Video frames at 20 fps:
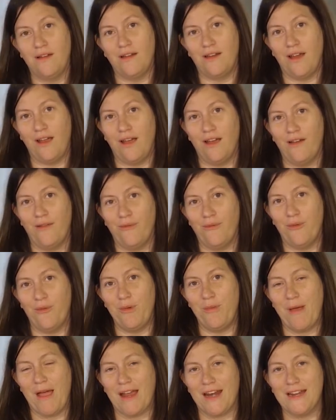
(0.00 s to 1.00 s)
yeah, we'll be
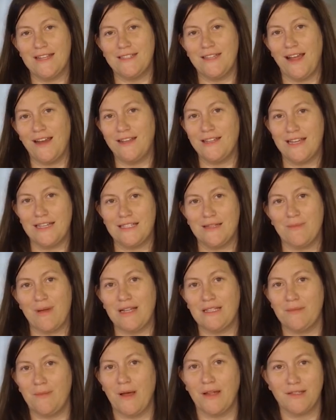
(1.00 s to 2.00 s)
back in a sec. Taste some
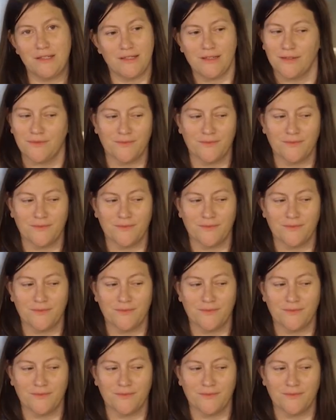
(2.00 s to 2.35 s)
matzo balls.